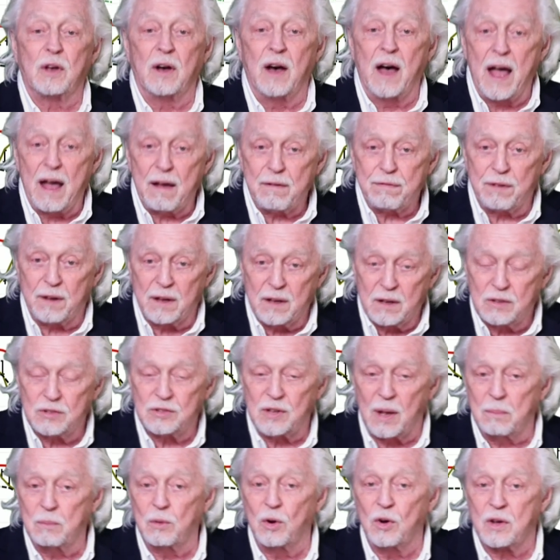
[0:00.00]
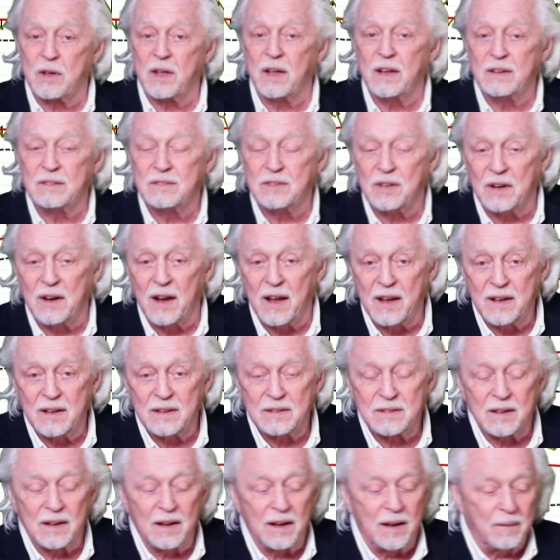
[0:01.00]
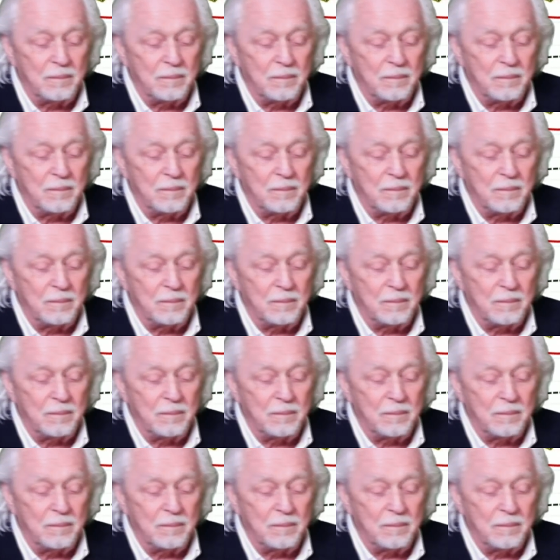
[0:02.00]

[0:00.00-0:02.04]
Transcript: laughing because I'm looking today at